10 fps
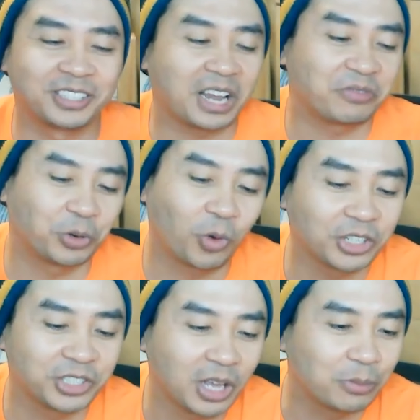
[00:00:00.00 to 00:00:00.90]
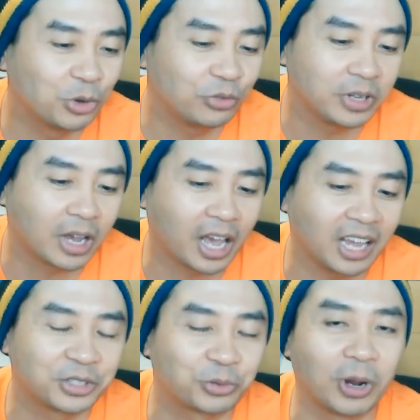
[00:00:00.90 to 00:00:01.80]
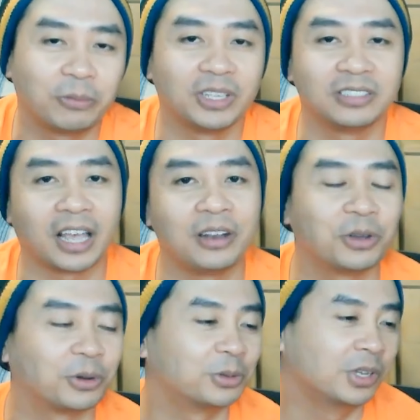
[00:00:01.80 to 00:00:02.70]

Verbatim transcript: after watching that movie, I had to rep Nintendo.